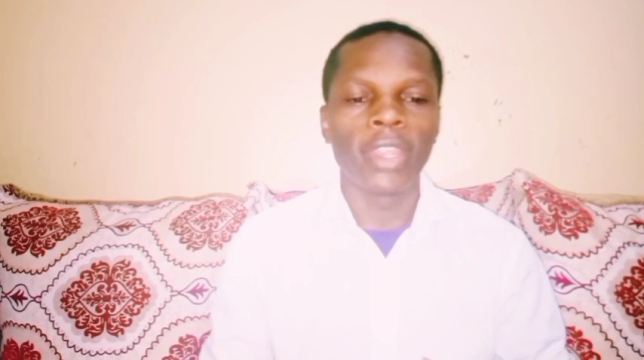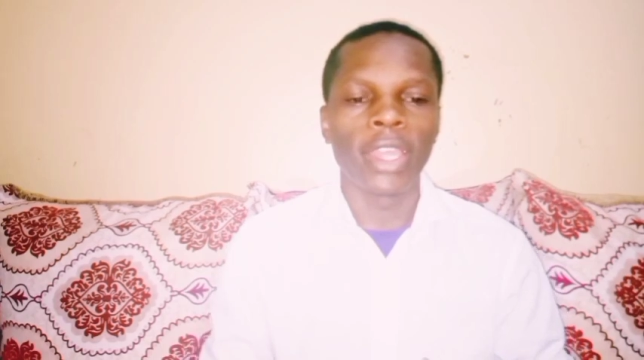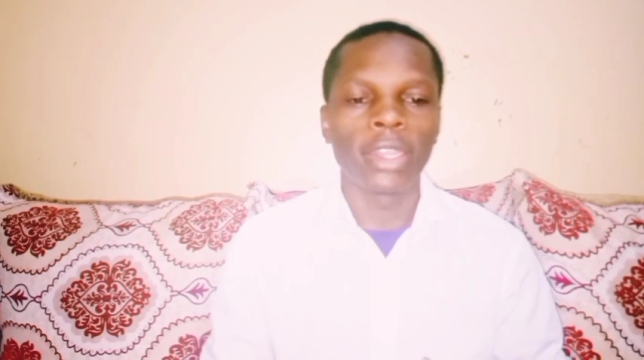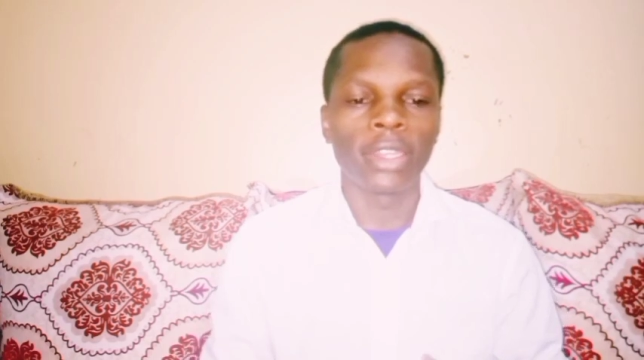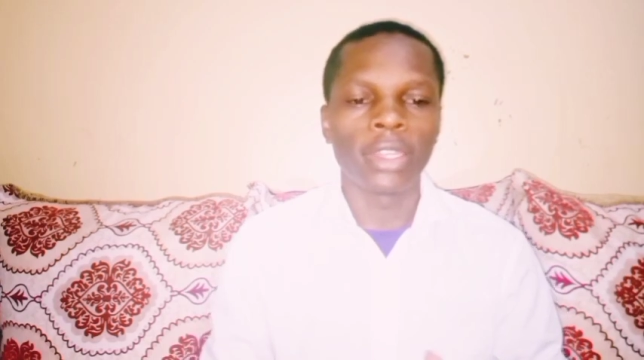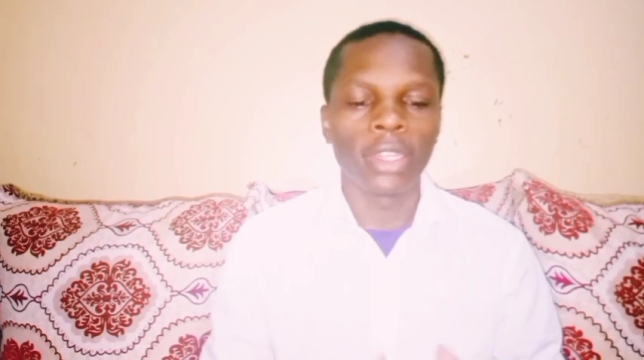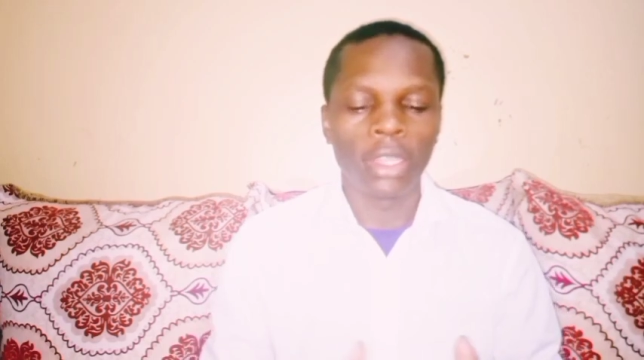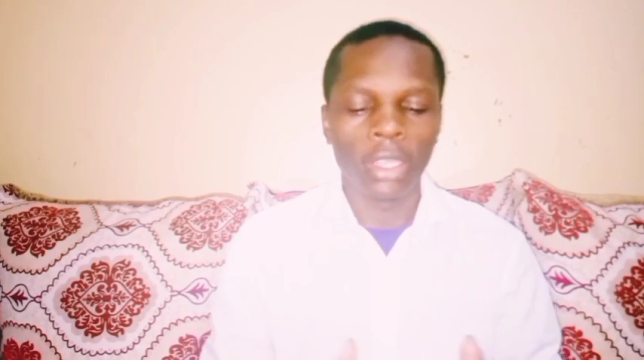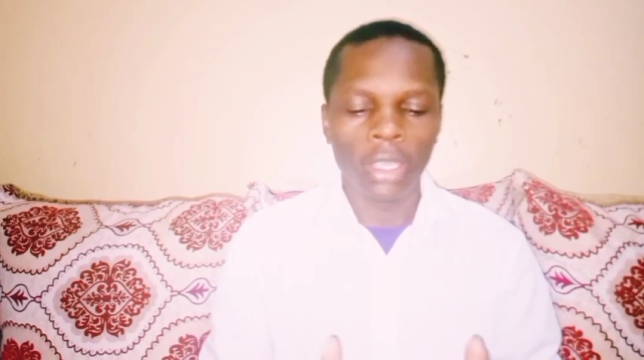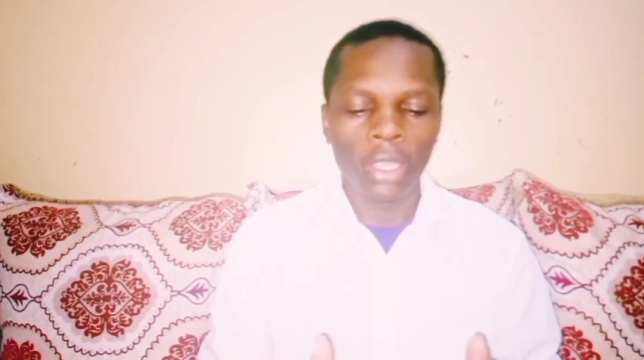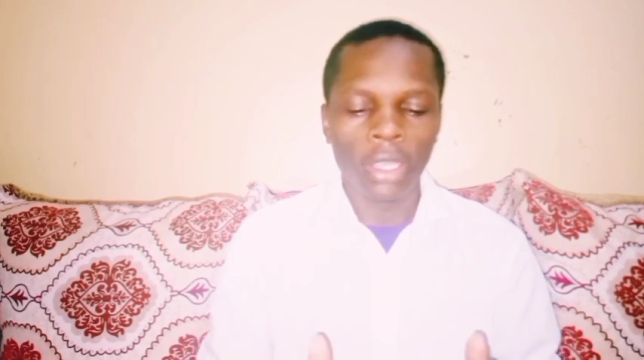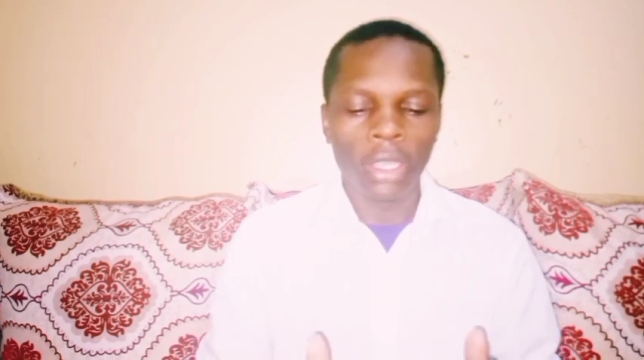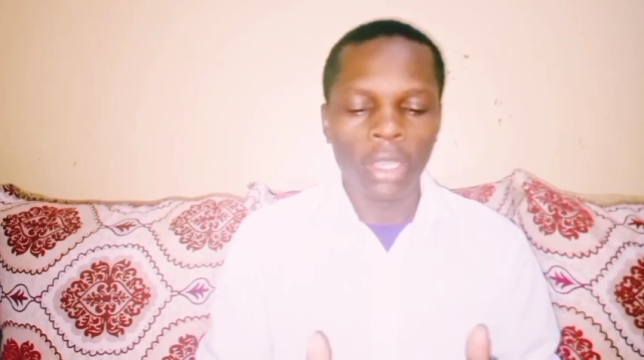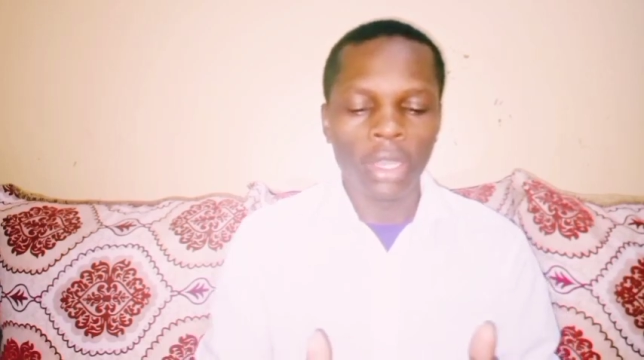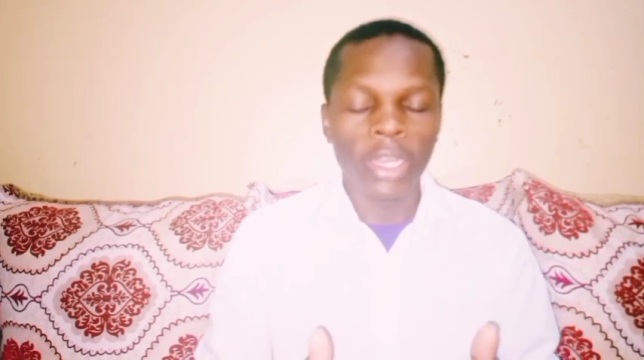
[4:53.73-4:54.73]
that
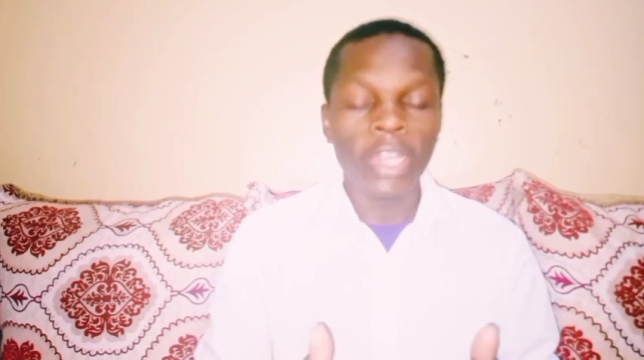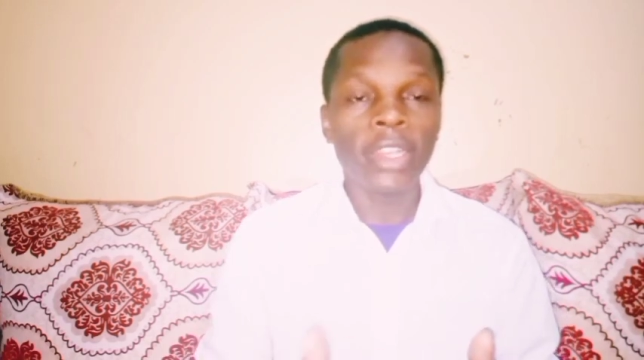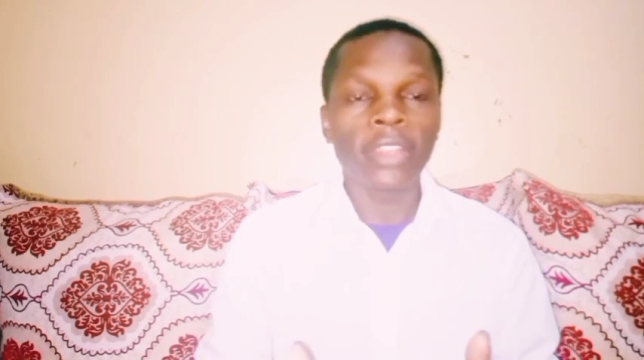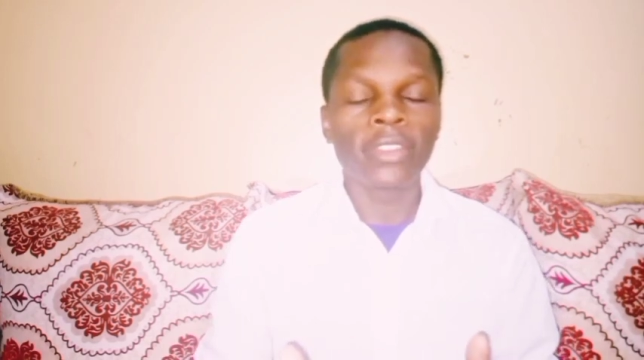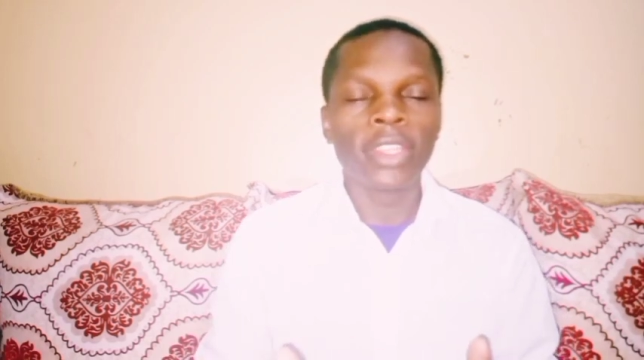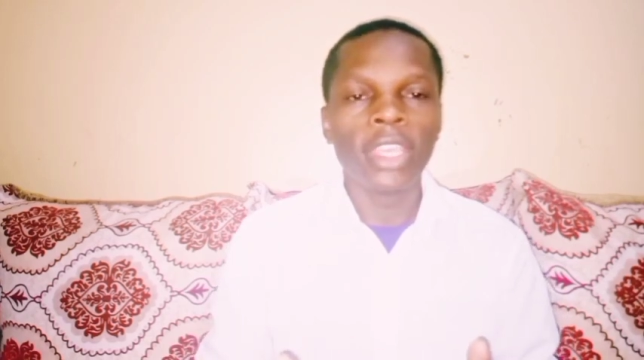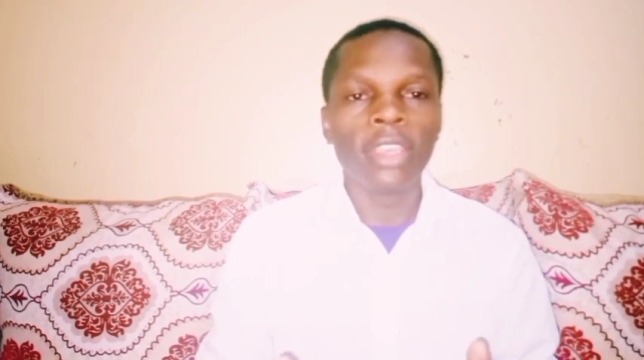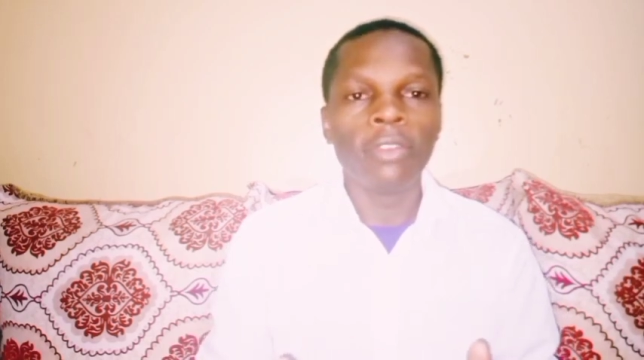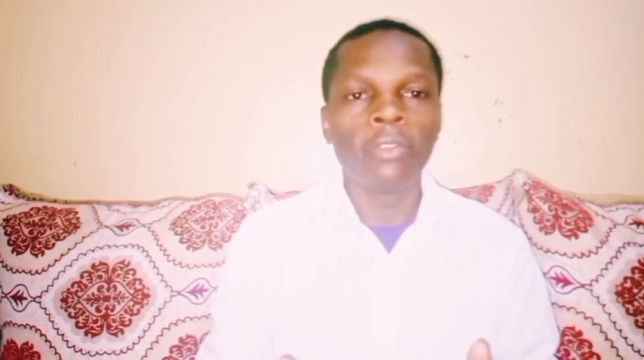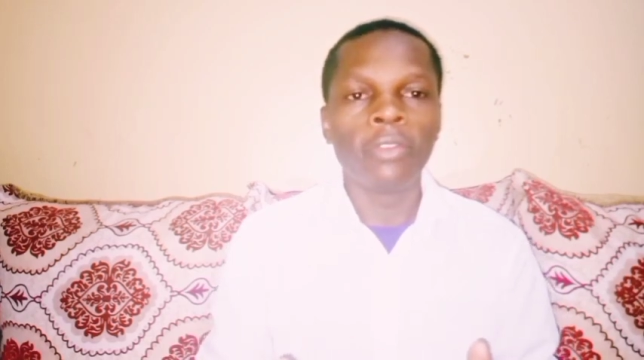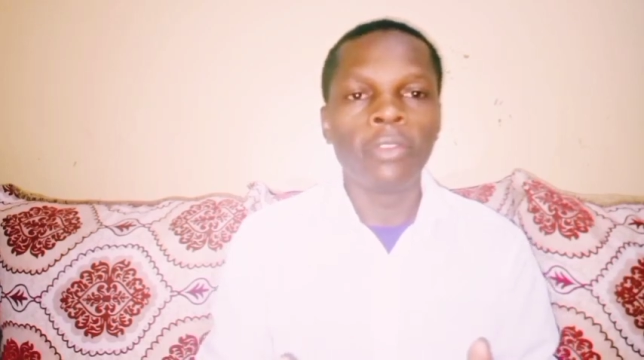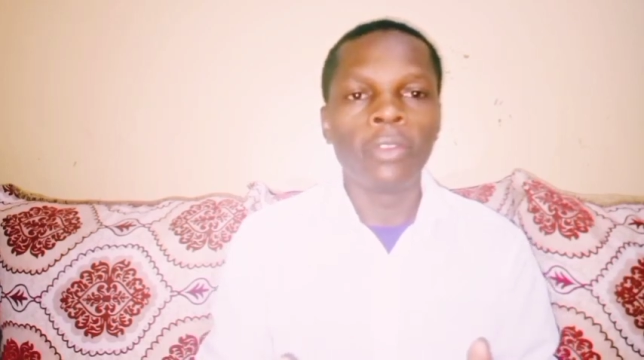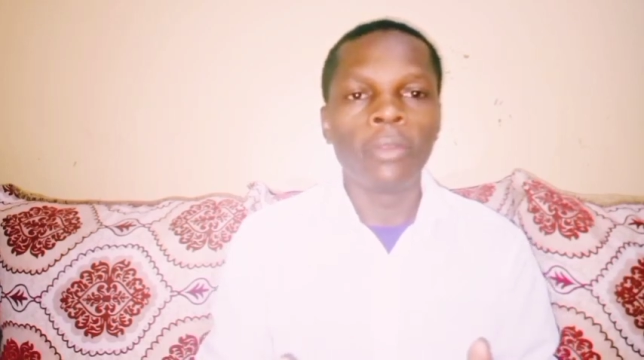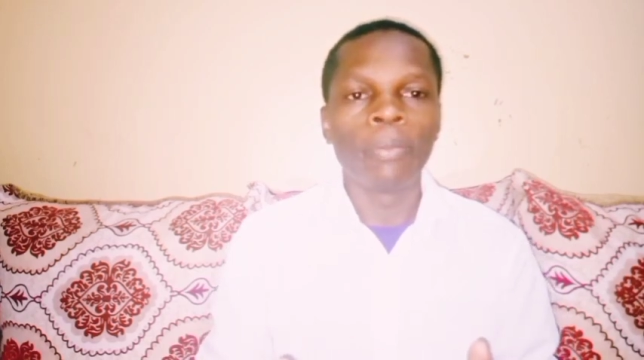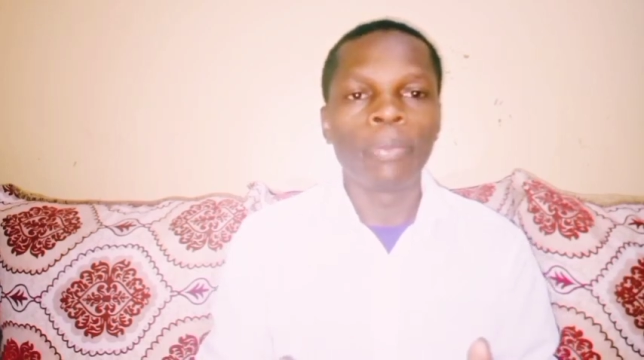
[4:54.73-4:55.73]
let us
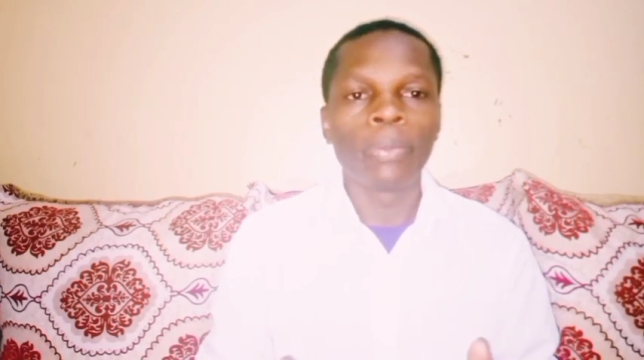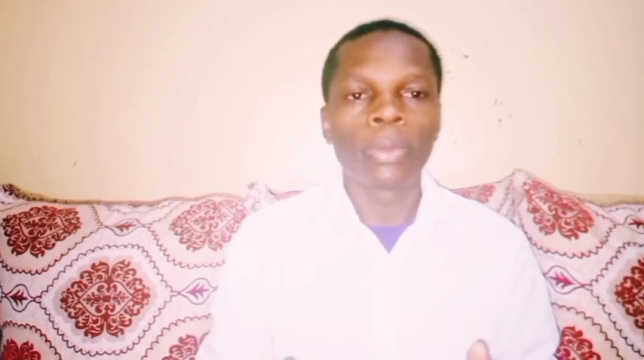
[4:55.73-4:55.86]
give